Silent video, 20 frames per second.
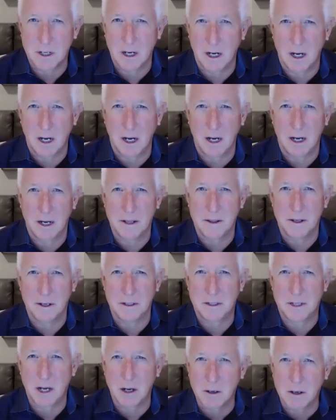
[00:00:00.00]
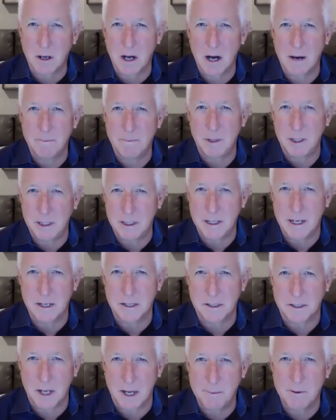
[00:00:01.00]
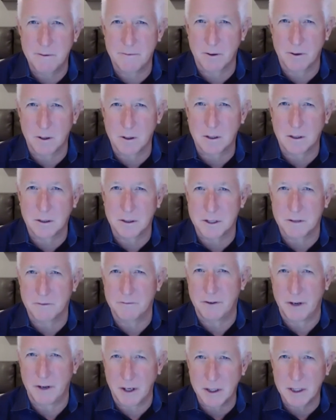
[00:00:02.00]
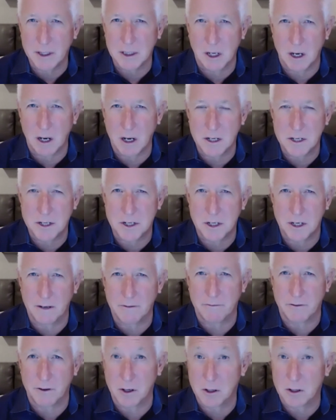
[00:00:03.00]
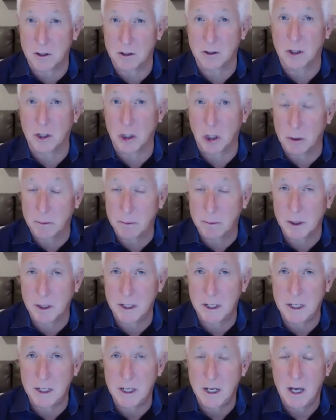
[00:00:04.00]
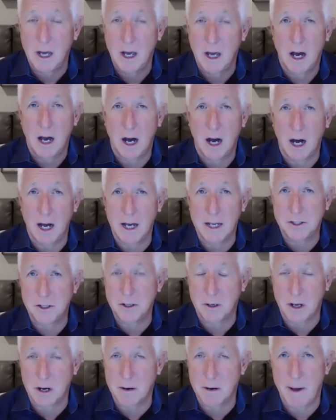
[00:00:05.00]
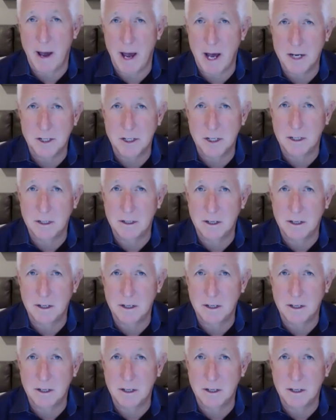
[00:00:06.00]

The telecom, media, and entertainment vertical is a very large vertical globally, as you can imagine,